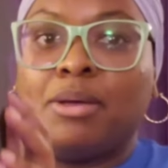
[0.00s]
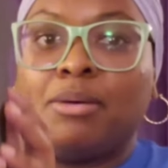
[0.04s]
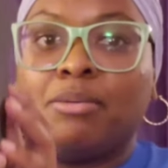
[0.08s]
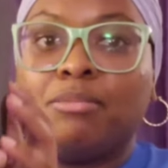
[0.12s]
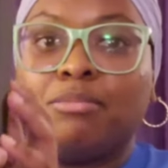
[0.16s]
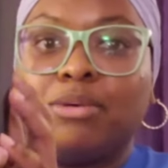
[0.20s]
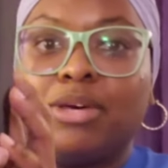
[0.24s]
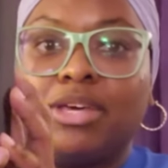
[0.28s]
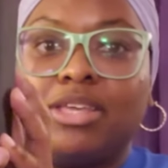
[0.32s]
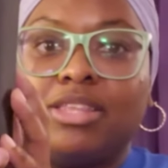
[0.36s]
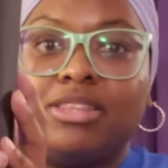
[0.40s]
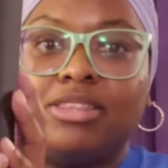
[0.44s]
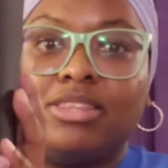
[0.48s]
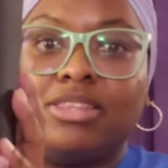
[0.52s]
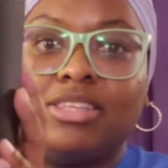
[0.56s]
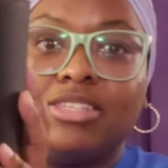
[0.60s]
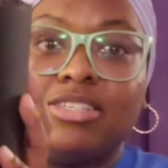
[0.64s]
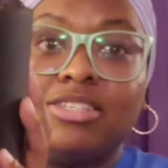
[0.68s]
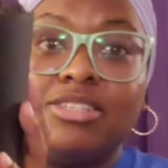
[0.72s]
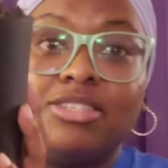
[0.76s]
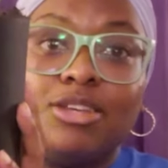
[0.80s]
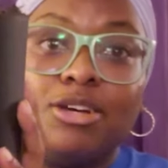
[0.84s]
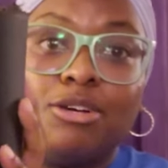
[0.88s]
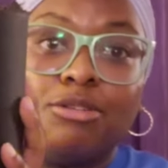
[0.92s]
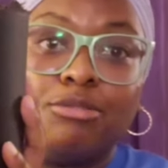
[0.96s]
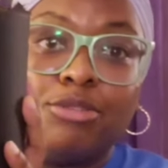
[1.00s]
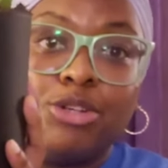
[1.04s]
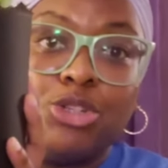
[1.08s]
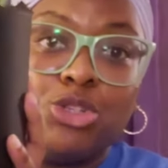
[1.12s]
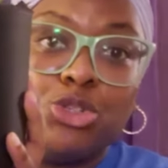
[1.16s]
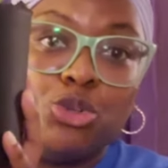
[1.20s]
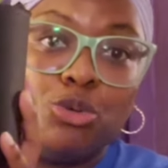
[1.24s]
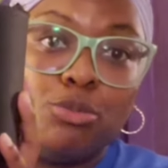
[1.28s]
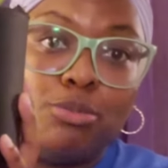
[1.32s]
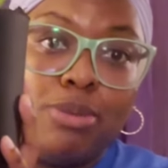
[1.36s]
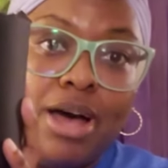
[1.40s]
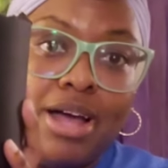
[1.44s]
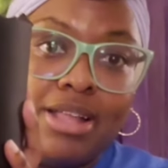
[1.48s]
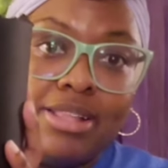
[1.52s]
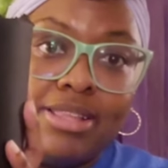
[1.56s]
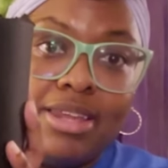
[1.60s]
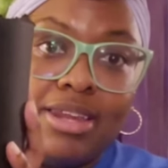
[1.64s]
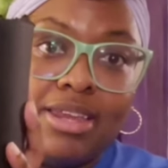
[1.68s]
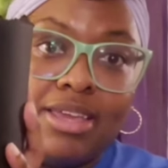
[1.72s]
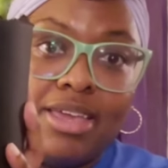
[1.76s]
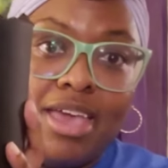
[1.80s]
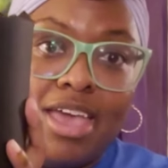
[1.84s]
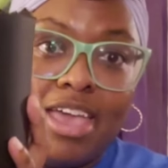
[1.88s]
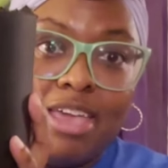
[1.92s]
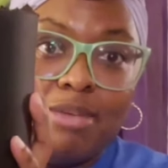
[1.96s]
But this is the original pot that
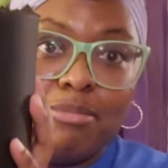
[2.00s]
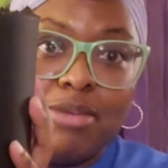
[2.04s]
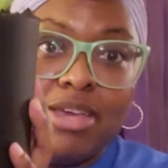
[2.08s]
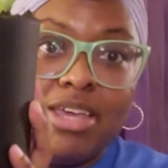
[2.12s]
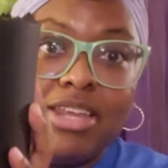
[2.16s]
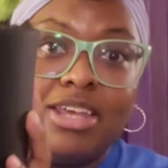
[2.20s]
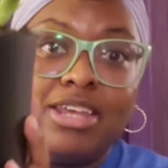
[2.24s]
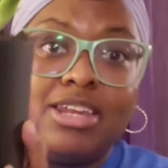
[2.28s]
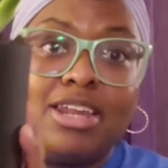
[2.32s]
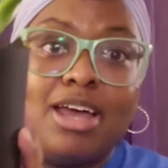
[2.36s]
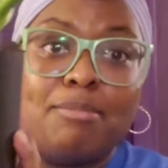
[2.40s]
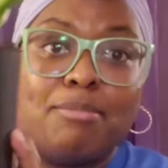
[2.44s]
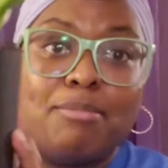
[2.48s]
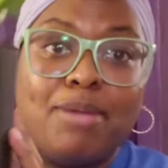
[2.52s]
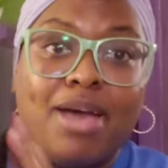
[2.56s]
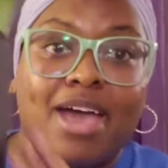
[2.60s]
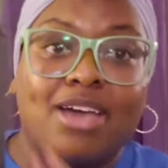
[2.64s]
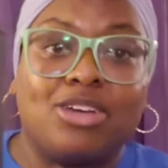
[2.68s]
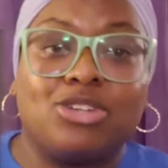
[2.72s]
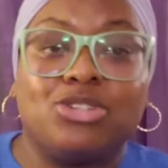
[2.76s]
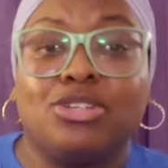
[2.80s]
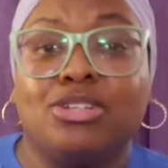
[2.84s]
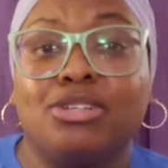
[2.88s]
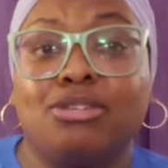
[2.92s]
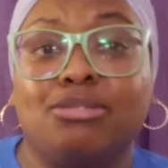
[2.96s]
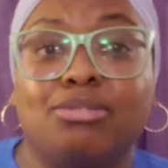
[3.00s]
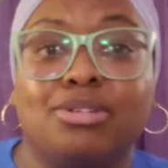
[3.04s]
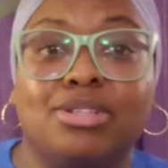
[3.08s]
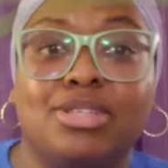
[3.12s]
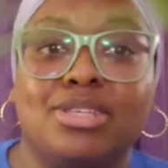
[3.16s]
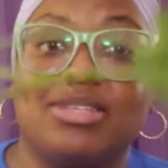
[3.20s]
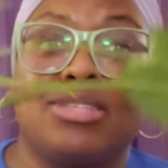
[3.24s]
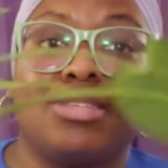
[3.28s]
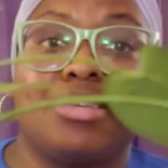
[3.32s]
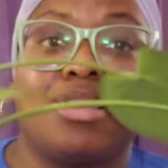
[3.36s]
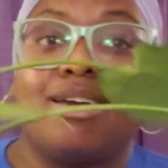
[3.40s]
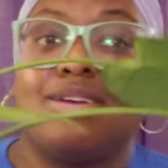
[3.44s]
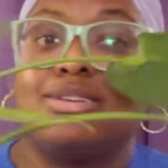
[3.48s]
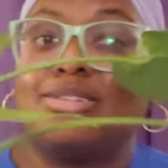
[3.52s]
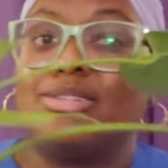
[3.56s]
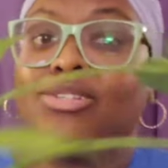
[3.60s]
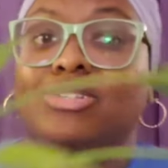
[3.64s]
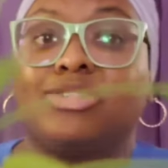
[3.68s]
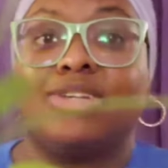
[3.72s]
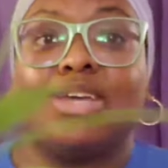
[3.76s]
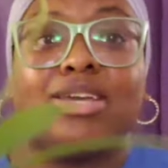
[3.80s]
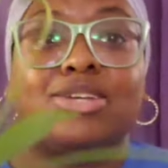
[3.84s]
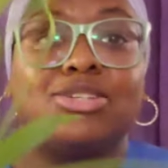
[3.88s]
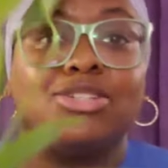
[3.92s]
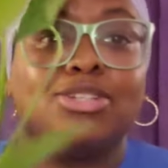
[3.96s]
it came in, and I'm actually really scared to
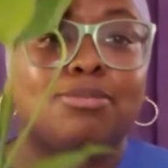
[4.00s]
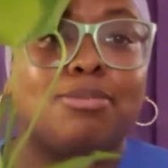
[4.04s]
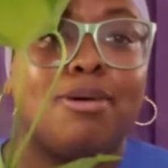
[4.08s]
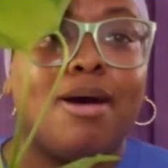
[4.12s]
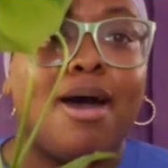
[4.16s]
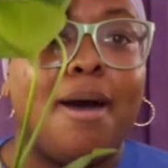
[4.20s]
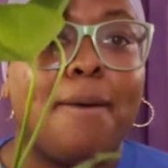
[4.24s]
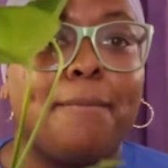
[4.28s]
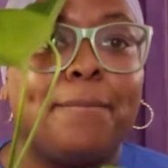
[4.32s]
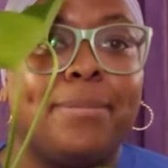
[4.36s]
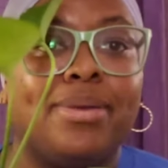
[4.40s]
change the pot